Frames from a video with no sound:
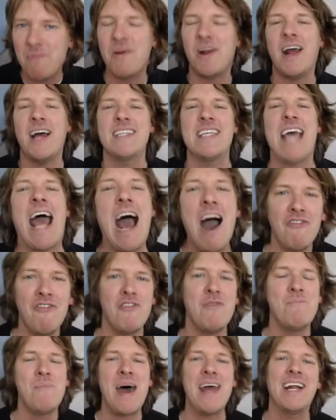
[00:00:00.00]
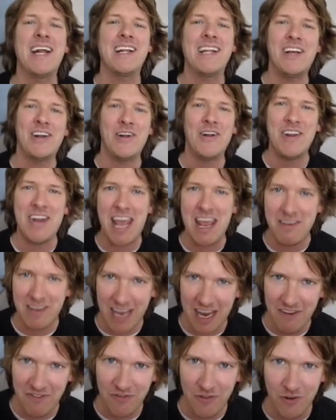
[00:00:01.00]
Because alphabetically her name
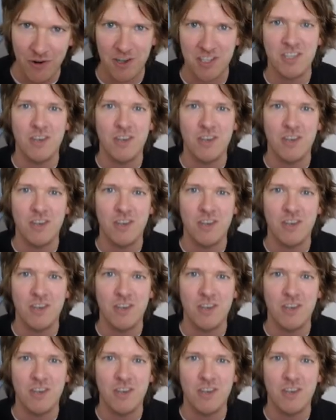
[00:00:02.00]
came first.